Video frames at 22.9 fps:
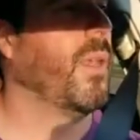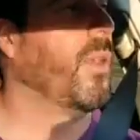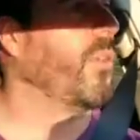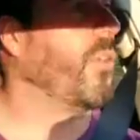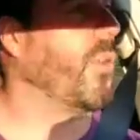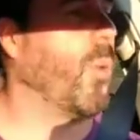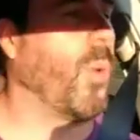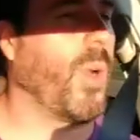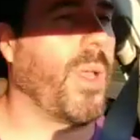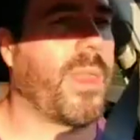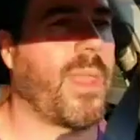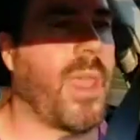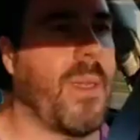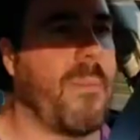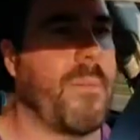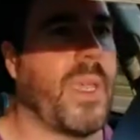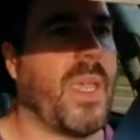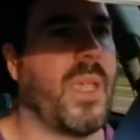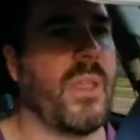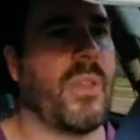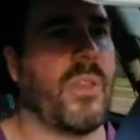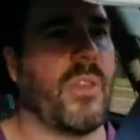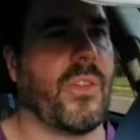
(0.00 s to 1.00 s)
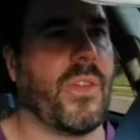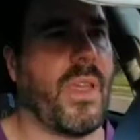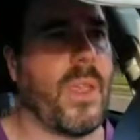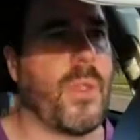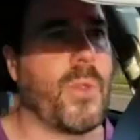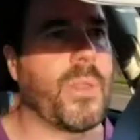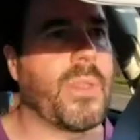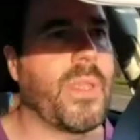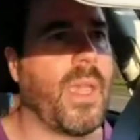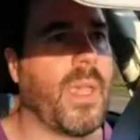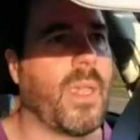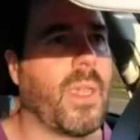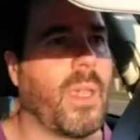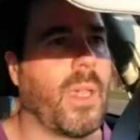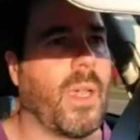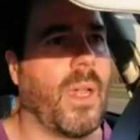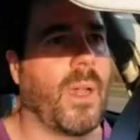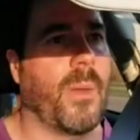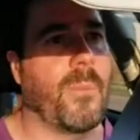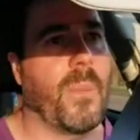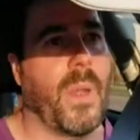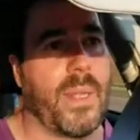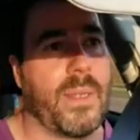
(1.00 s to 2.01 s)
So what that means is that you take
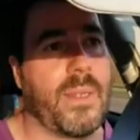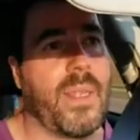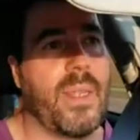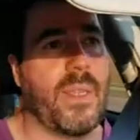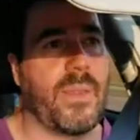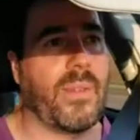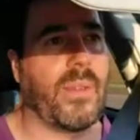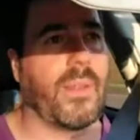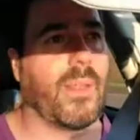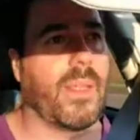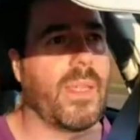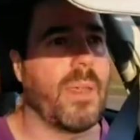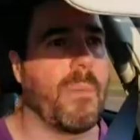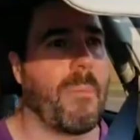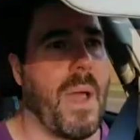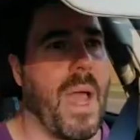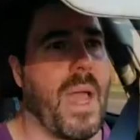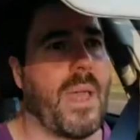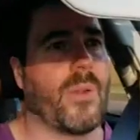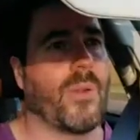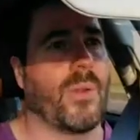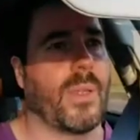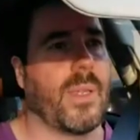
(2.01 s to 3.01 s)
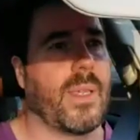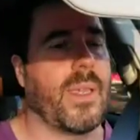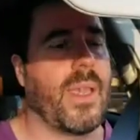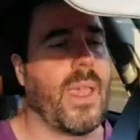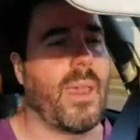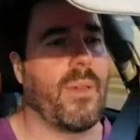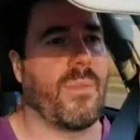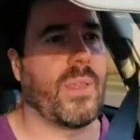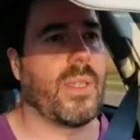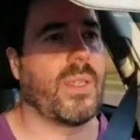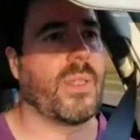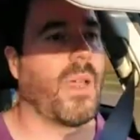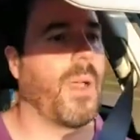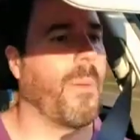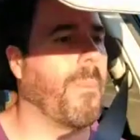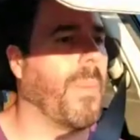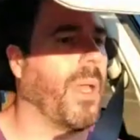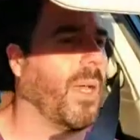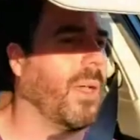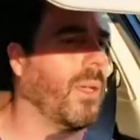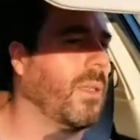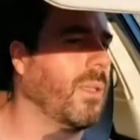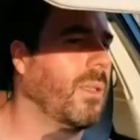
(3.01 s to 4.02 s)
a moderately heavy
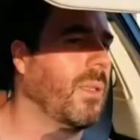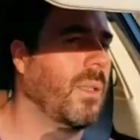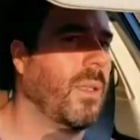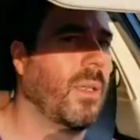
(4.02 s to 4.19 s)
dumbbell,